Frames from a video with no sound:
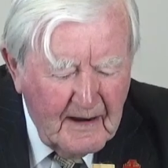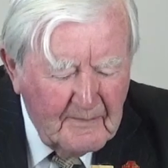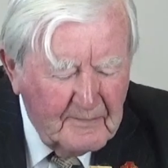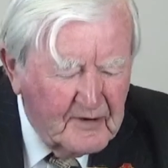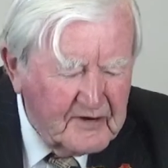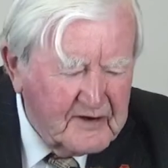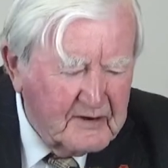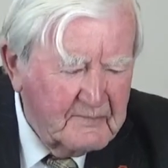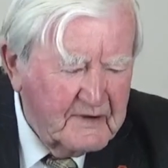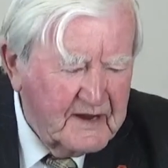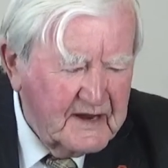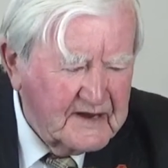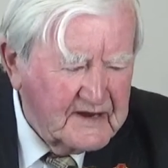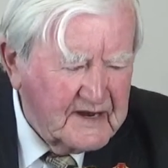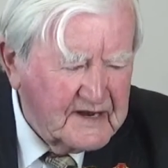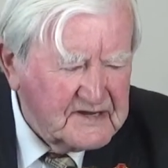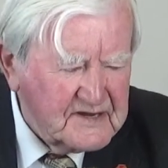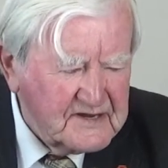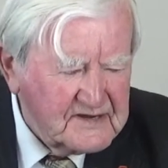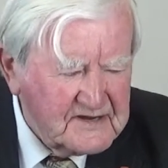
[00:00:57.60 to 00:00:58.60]
But I mean,
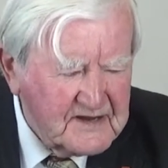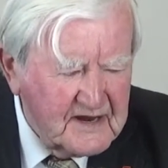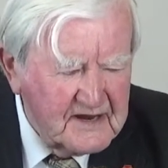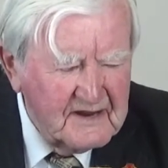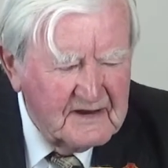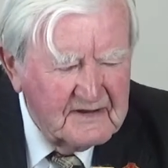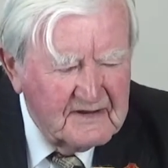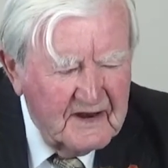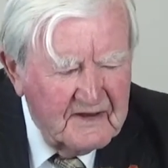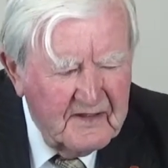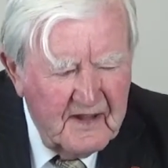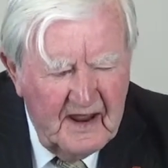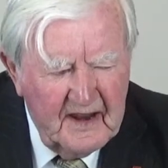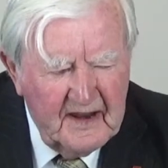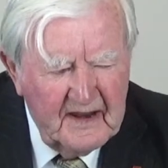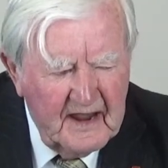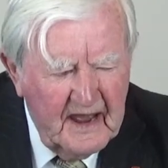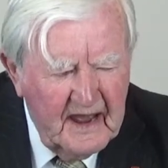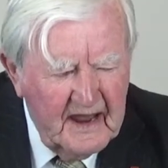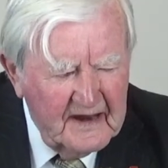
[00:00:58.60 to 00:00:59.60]
this is the
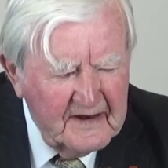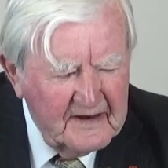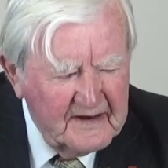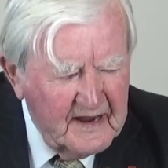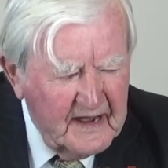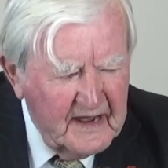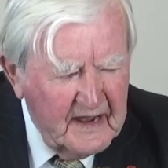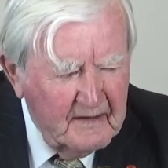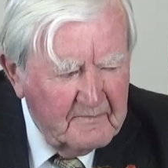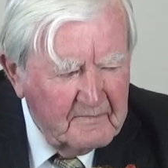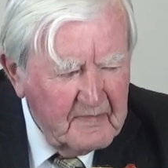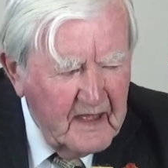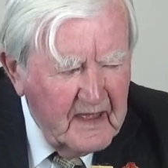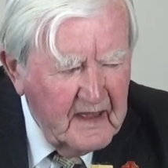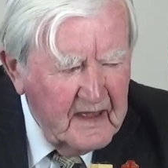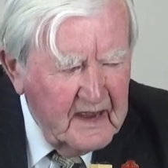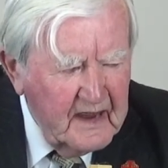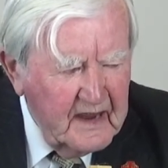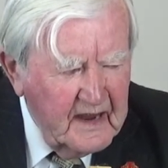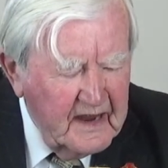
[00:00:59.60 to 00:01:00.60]
thing, and
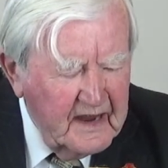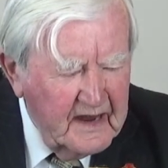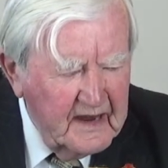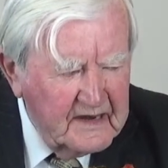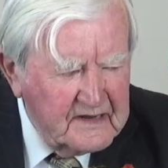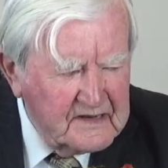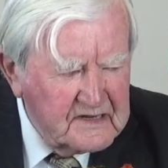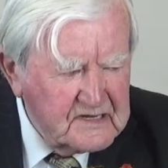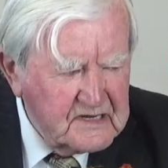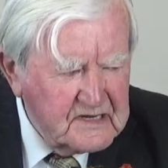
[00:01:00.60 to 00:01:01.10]
it's